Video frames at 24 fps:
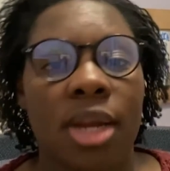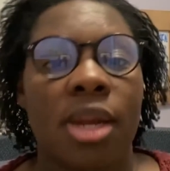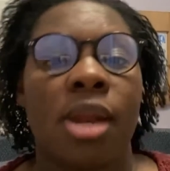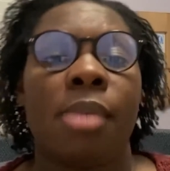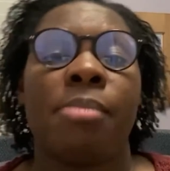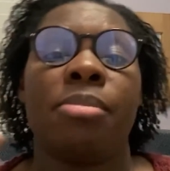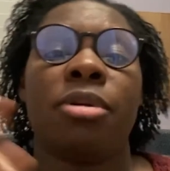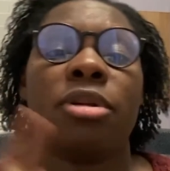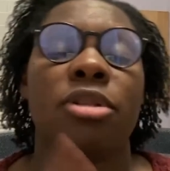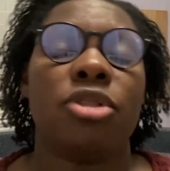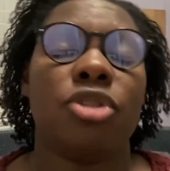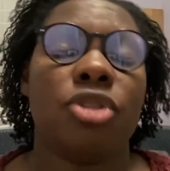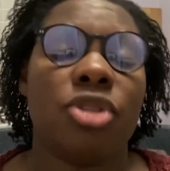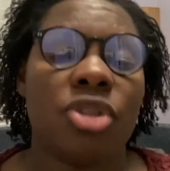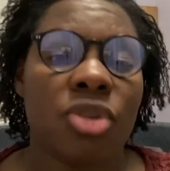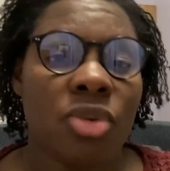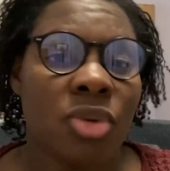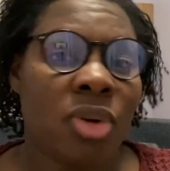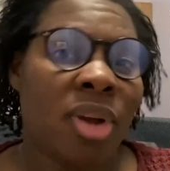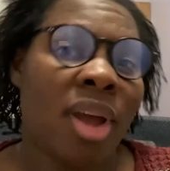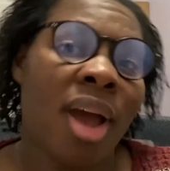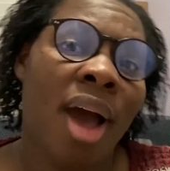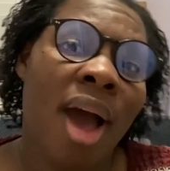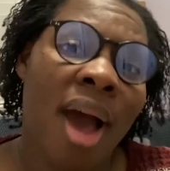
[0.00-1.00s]
Number
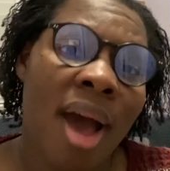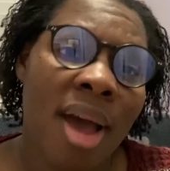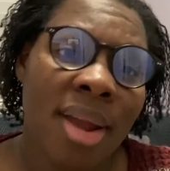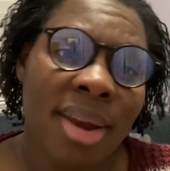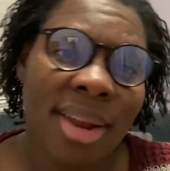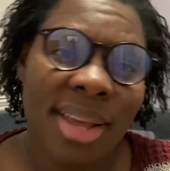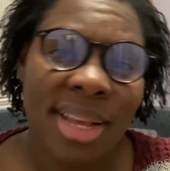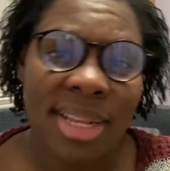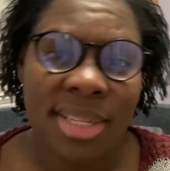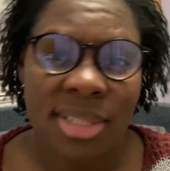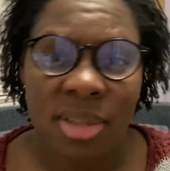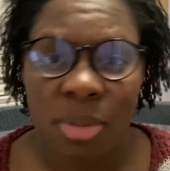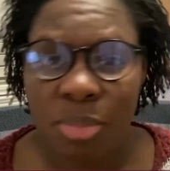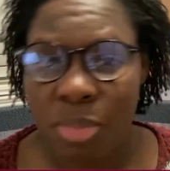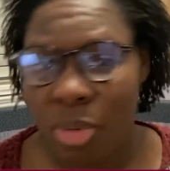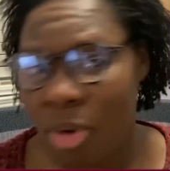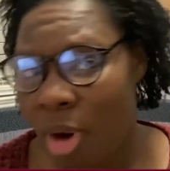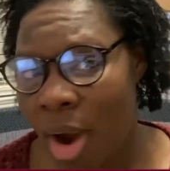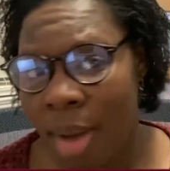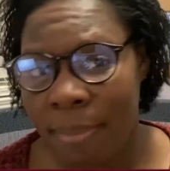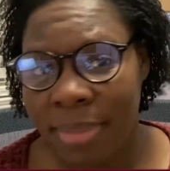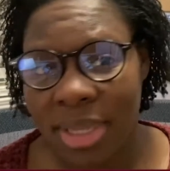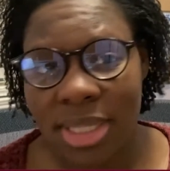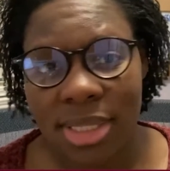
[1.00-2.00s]
two, God is a
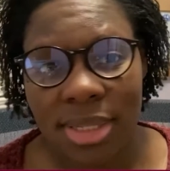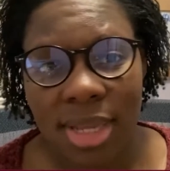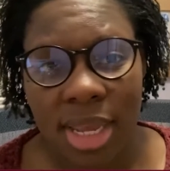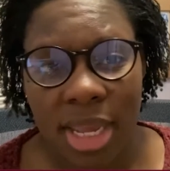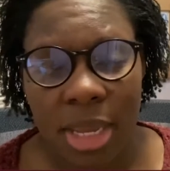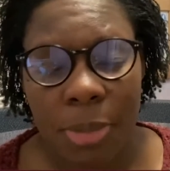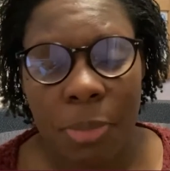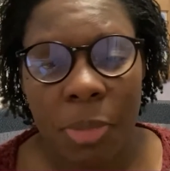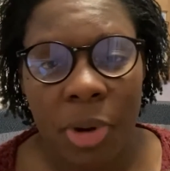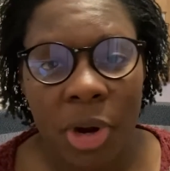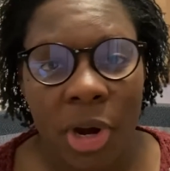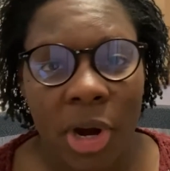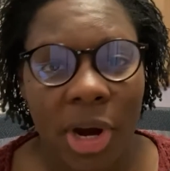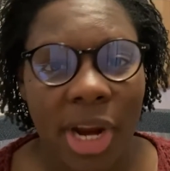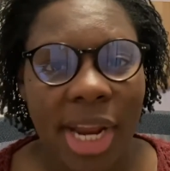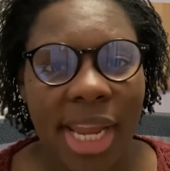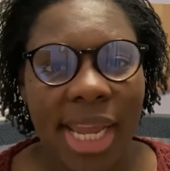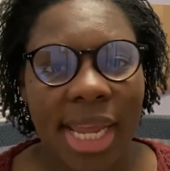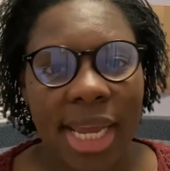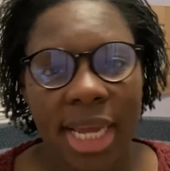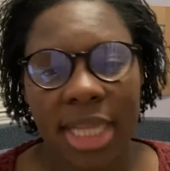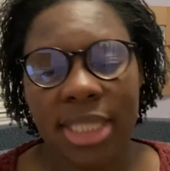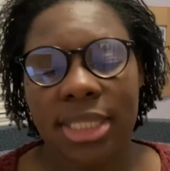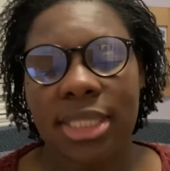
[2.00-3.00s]
promise keeper.
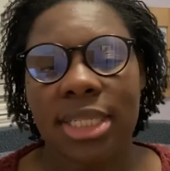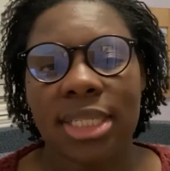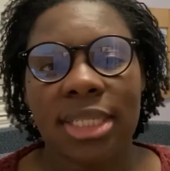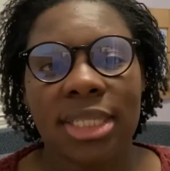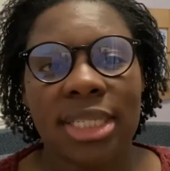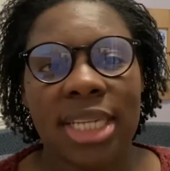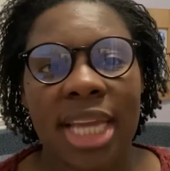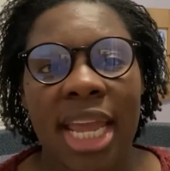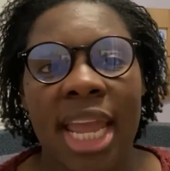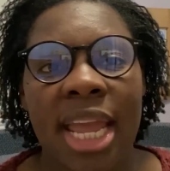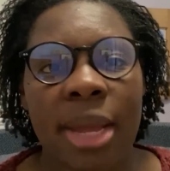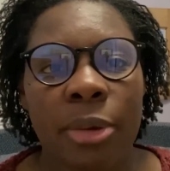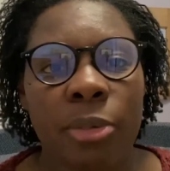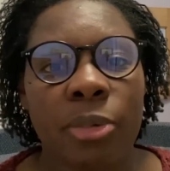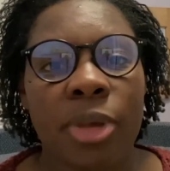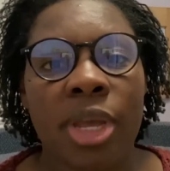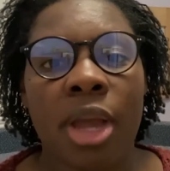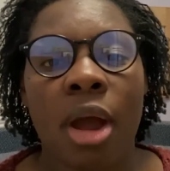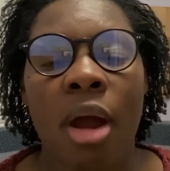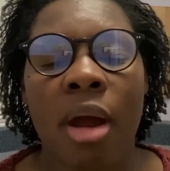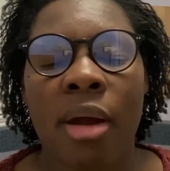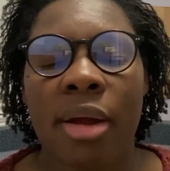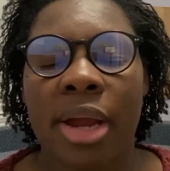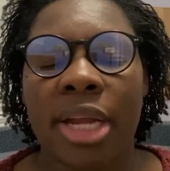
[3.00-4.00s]
And today
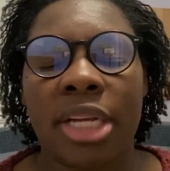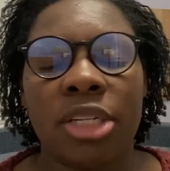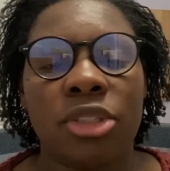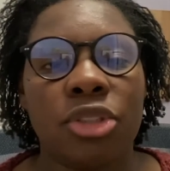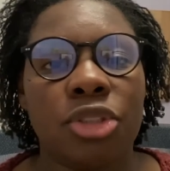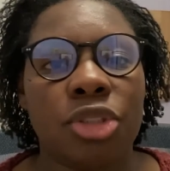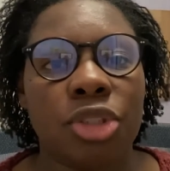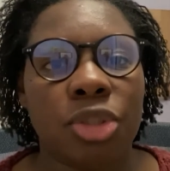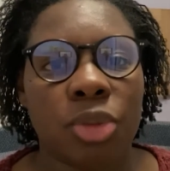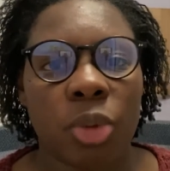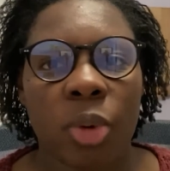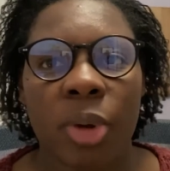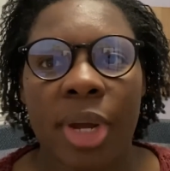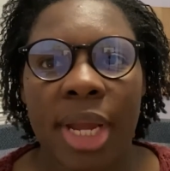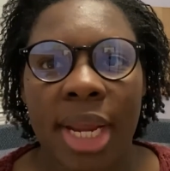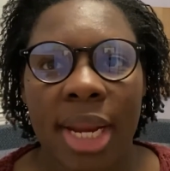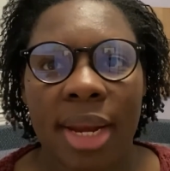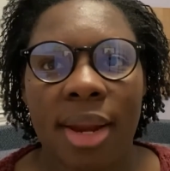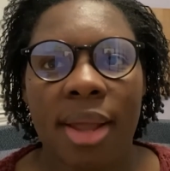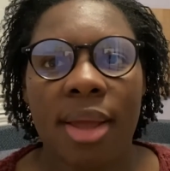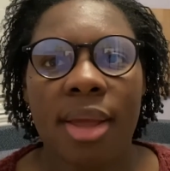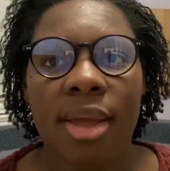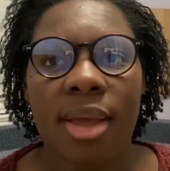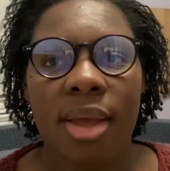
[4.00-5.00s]
we are
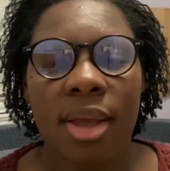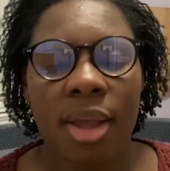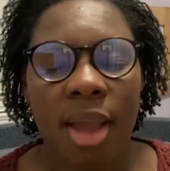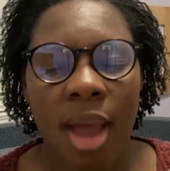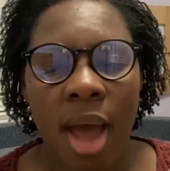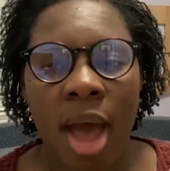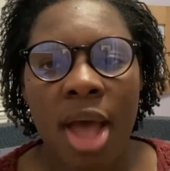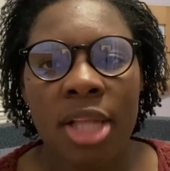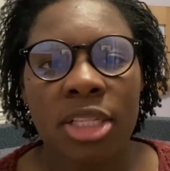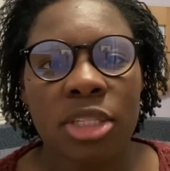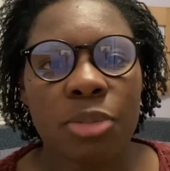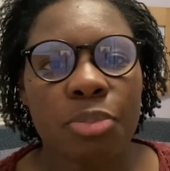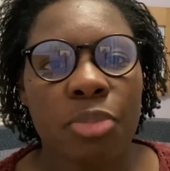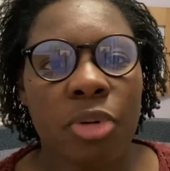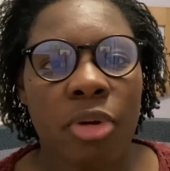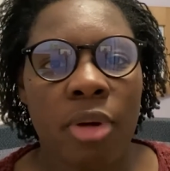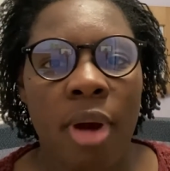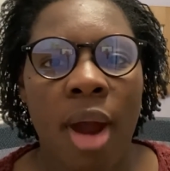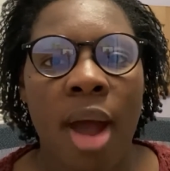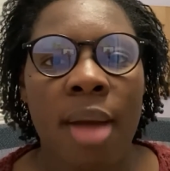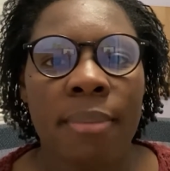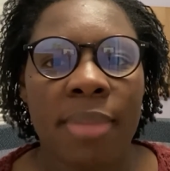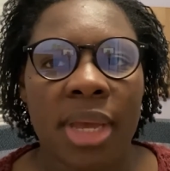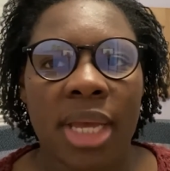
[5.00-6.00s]
enjoying God's
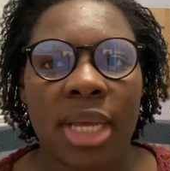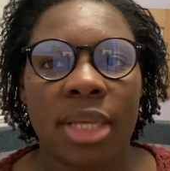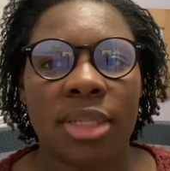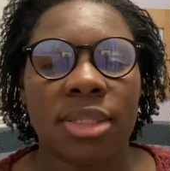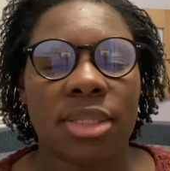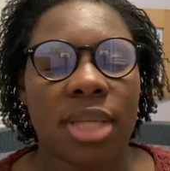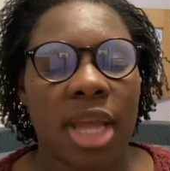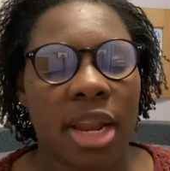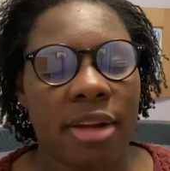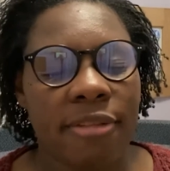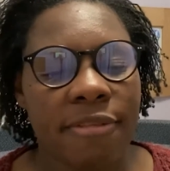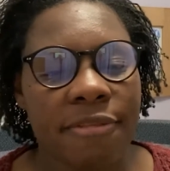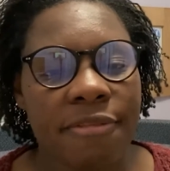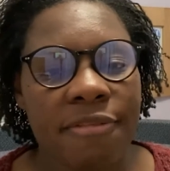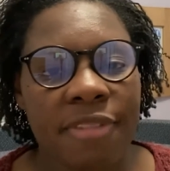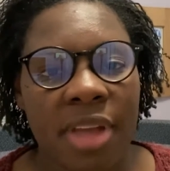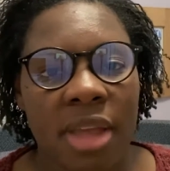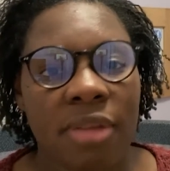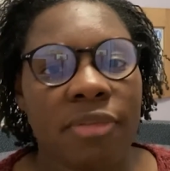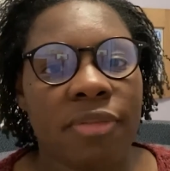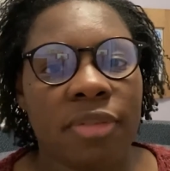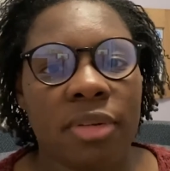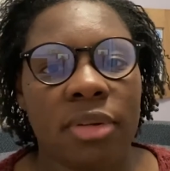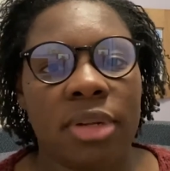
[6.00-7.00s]
promise and
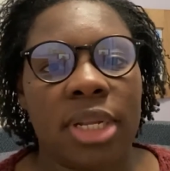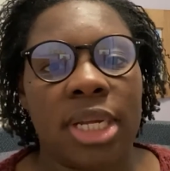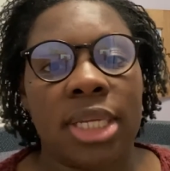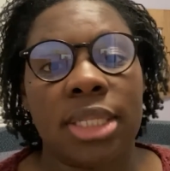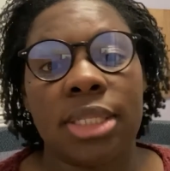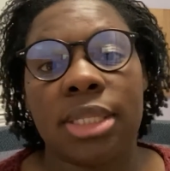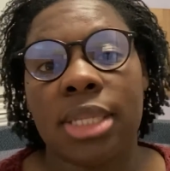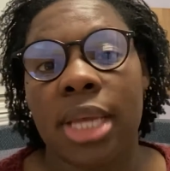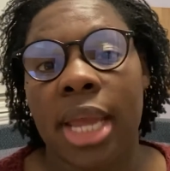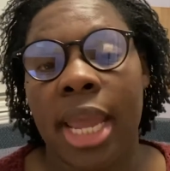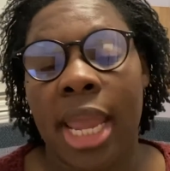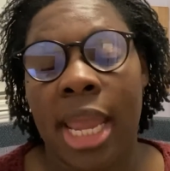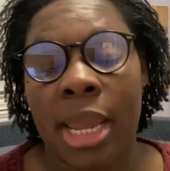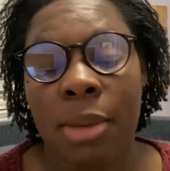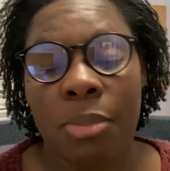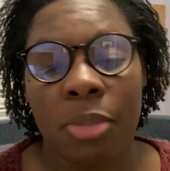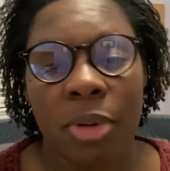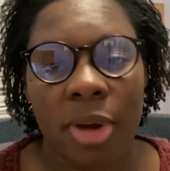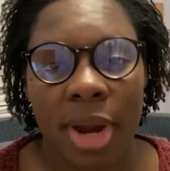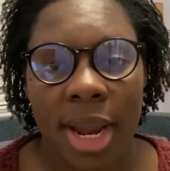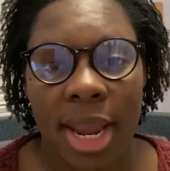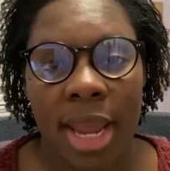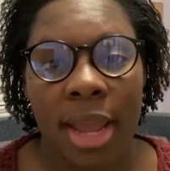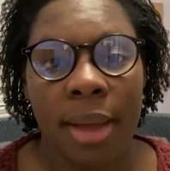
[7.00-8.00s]
faithfulness to
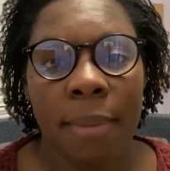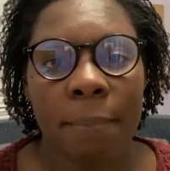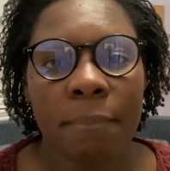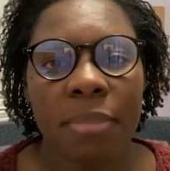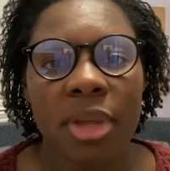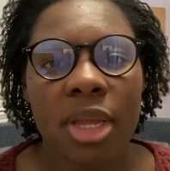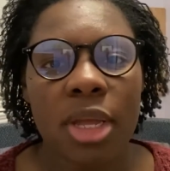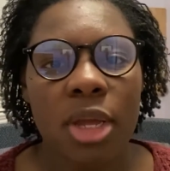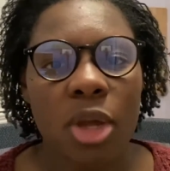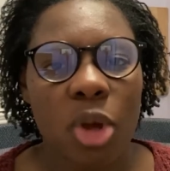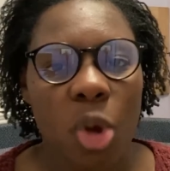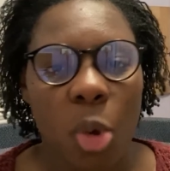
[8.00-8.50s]
Abraham.